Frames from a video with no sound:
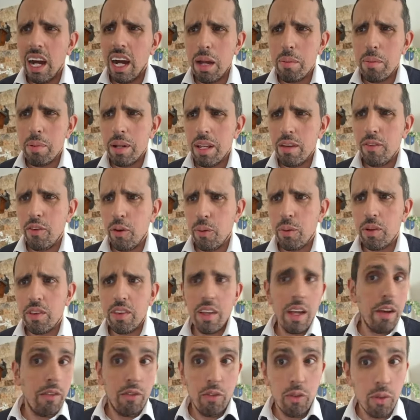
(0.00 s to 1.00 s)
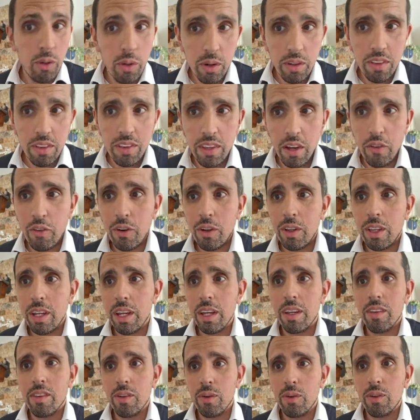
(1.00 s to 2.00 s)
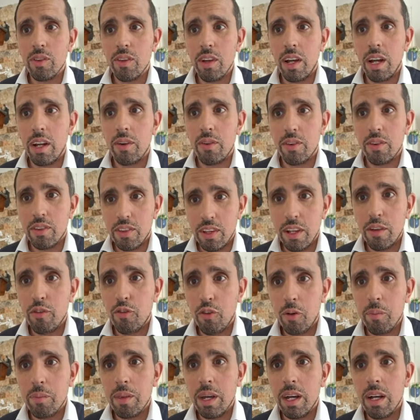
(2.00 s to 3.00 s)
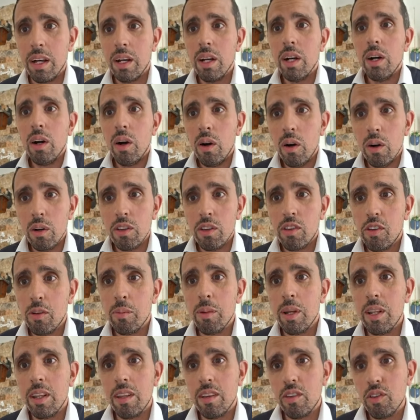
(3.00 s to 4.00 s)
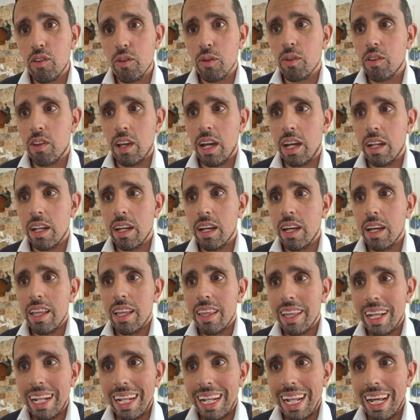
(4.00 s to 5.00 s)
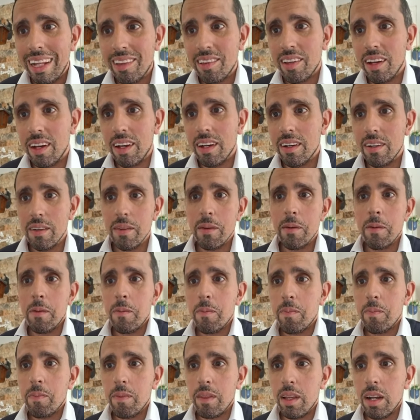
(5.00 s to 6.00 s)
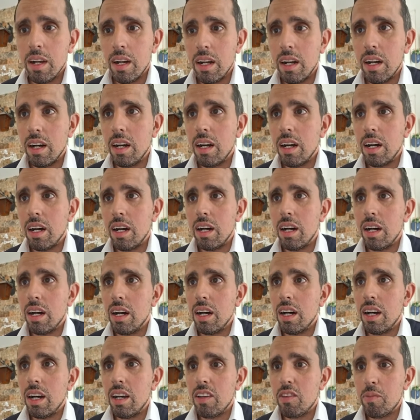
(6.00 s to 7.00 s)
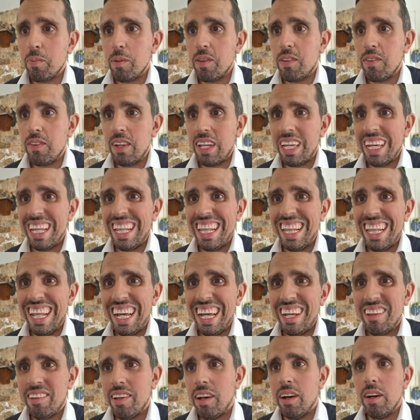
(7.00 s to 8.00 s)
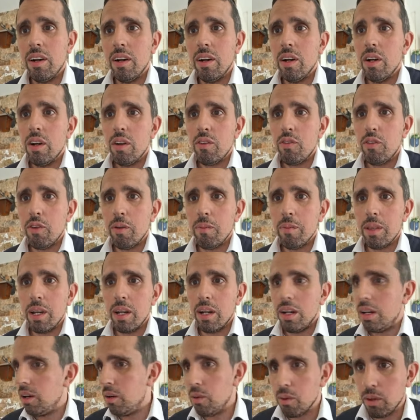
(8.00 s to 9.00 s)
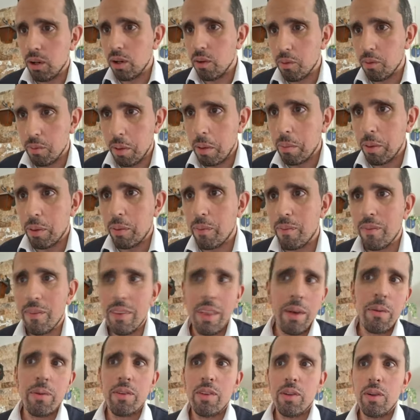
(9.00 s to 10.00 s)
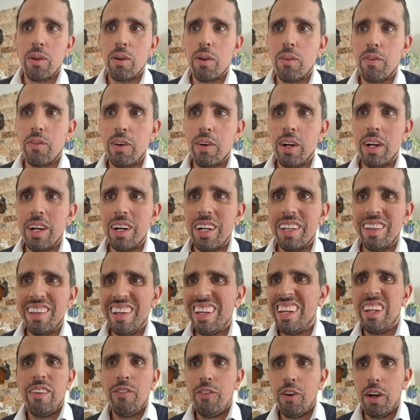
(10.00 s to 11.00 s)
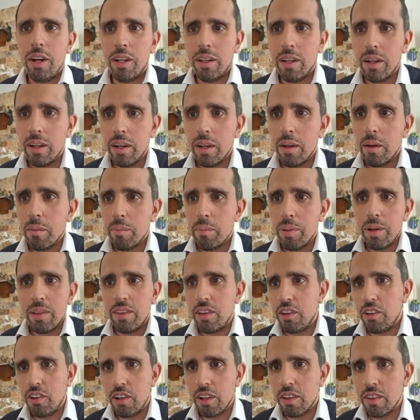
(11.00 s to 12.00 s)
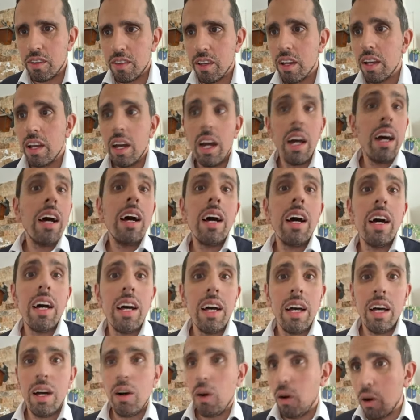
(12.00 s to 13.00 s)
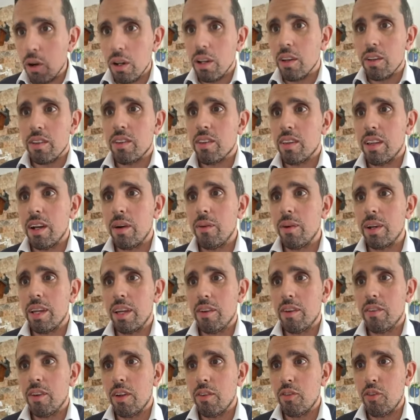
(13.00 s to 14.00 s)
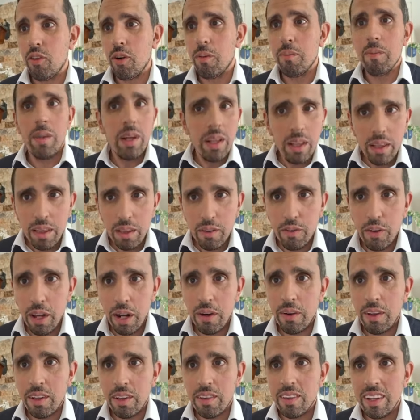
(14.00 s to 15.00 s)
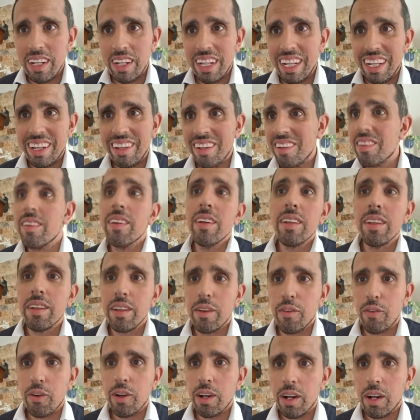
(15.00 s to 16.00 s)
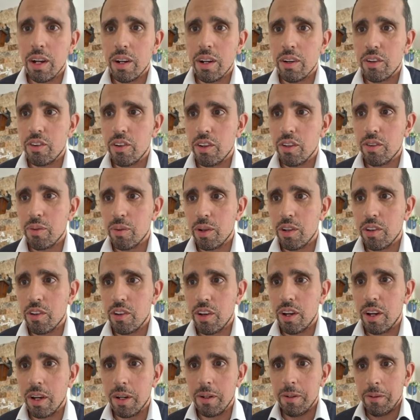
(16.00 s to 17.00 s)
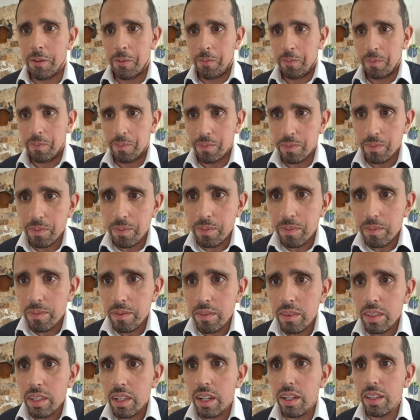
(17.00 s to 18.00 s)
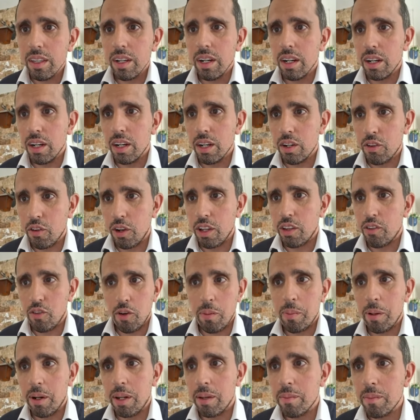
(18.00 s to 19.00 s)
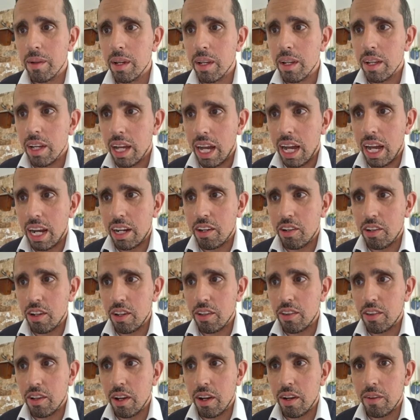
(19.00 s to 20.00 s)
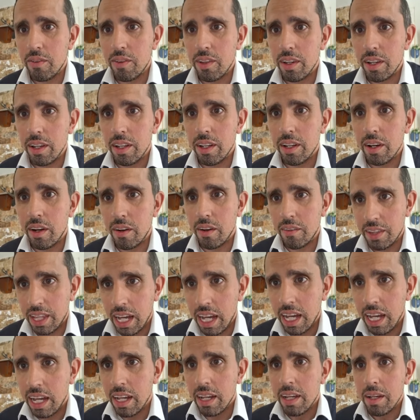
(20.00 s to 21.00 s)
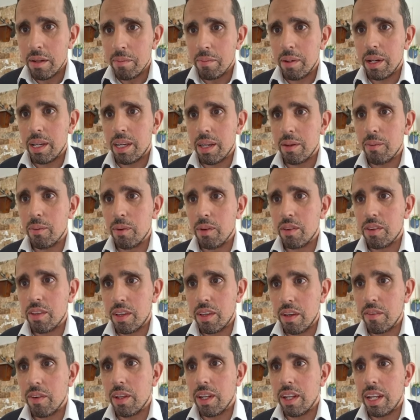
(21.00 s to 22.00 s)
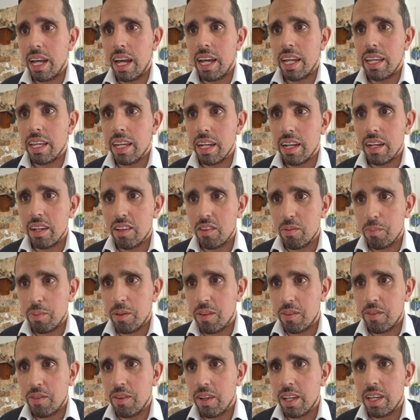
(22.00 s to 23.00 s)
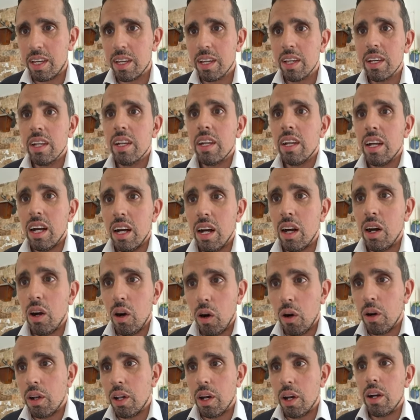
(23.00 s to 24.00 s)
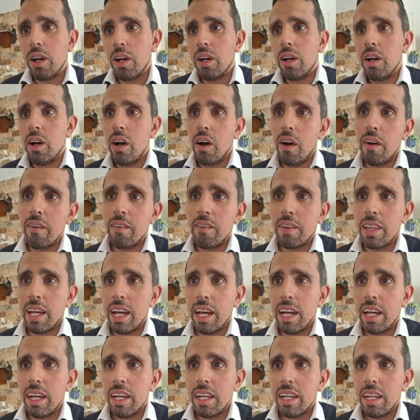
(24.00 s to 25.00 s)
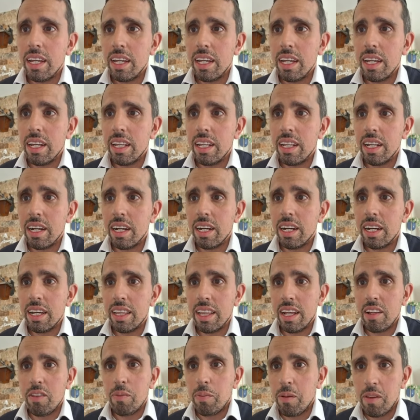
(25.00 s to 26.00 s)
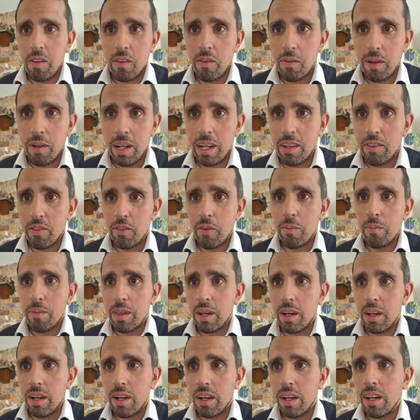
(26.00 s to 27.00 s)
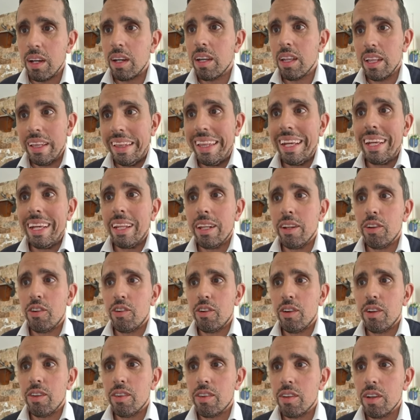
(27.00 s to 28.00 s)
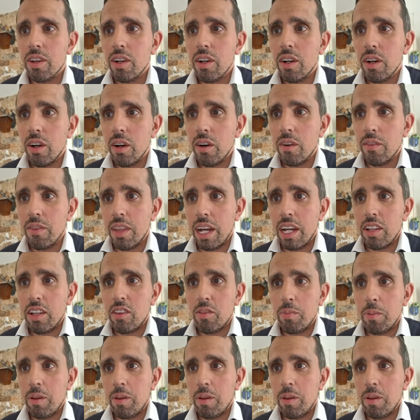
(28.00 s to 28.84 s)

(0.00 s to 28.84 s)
I believe he was there for several years also and received from the Ottoman Sultan the letter uh, a specific letter from the. Oh, oh, remember, there was a lot of uh, dignified positions, uh, honors that were given from the various leaders in the different countries, which the great Rabbonim actually served in over there, but he was given a uh, specific uh, honor over there in uh, that specific place from the, the, dignitaries of that